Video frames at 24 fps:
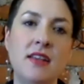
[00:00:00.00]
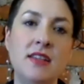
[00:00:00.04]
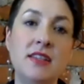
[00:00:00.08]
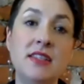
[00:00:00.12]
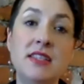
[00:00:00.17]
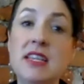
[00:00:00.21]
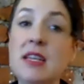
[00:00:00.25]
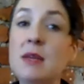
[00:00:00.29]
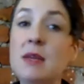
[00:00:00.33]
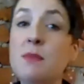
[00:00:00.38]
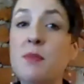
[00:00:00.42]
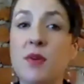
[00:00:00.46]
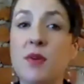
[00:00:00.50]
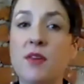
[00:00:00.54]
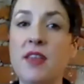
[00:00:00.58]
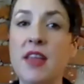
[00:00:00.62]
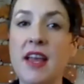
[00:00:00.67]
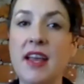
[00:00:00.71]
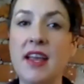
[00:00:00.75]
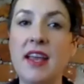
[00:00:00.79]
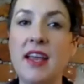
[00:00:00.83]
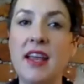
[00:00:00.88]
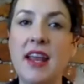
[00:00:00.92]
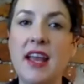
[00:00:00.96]
deeper
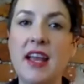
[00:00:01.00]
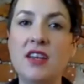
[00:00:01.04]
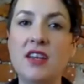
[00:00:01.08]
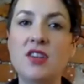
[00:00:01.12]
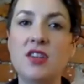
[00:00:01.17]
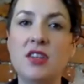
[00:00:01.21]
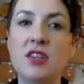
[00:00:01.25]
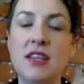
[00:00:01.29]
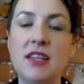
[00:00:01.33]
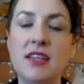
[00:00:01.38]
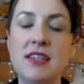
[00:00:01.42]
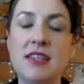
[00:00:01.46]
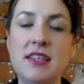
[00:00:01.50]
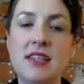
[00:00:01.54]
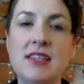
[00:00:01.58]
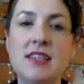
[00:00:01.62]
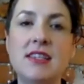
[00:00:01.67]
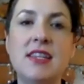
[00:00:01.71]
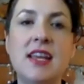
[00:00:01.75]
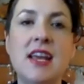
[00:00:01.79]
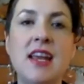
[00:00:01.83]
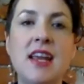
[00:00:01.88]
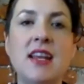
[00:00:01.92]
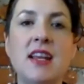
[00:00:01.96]
that can actually
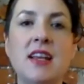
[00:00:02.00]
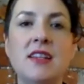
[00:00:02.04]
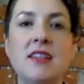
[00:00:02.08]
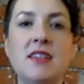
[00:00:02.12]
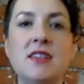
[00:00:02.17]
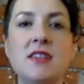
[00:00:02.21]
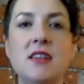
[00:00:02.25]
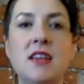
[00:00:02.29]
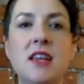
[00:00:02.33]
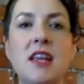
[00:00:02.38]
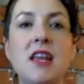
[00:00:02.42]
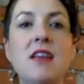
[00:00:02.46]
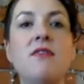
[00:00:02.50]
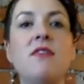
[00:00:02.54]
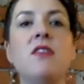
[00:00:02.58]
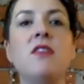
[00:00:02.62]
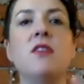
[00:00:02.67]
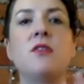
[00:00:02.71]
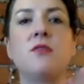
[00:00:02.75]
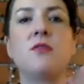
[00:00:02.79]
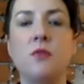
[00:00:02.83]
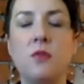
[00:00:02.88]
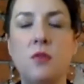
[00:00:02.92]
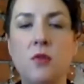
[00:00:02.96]
sustain us even
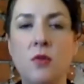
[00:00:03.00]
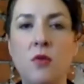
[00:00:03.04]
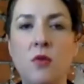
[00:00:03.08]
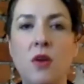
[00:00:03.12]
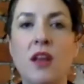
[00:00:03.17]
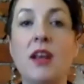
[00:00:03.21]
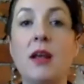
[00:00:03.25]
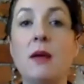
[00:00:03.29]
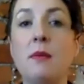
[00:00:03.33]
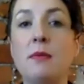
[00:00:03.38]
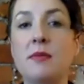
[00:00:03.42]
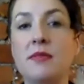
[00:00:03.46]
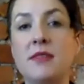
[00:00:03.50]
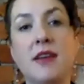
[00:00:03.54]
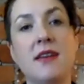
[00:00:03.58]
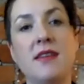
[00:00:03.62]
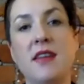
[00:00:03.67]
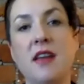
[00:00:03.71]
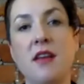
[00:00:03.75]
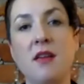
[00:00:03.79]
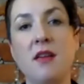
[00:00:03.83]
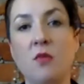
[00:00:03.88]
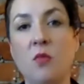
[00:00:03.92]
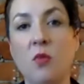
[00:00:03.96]
through an upside
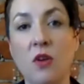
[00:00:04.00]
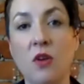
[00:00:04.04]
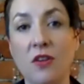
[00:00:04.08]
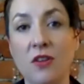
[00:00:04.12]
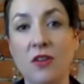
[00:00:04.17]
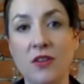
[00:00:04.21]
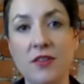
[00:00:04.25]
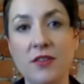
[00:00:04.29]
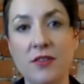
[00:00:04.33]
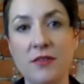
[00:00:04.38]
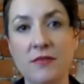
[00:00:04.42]
down world.